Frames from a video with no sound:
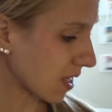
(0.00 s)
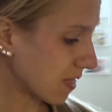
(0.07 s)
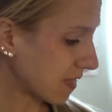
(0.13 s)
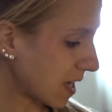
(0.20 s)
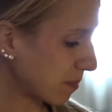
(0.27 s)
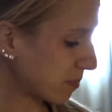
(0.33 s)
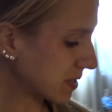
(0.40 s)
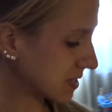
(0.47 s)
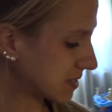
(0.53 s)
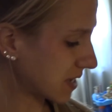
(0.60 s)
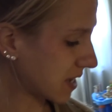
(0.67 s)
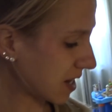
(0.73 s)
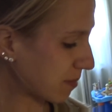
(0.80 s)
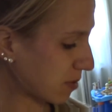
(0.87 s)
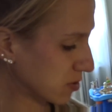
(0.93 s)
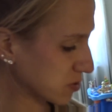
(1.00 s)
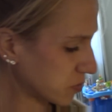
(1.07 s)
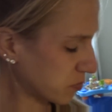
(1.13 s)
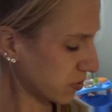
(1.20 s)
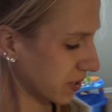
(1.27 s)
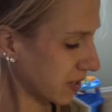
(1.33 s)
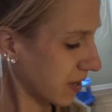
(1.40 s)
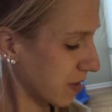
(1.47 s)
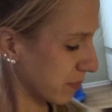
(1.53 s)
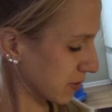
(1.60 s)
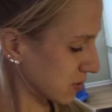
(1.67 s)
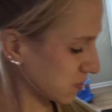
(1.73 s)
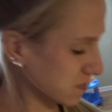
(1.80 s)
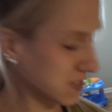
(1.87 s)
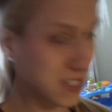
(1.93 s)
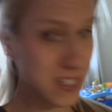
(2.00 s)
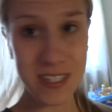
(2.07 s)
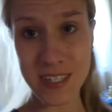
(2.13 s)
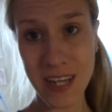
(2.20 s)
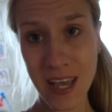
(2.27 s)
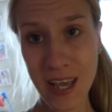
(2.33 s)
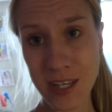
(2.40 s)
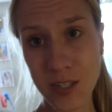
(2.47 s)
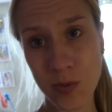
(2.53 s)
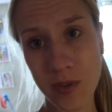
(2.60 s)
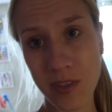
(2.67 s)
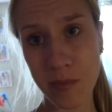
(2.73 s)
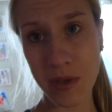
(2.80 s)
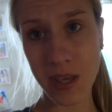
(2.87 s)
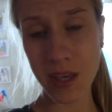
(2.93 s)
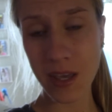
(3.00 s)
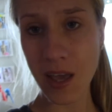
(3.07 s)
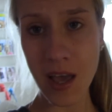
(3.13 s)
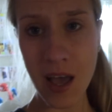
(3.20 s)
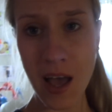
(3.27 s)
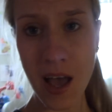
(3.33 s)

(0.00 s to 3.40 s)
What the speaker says: That being said, I'm also bringing a bunch of snacks with me.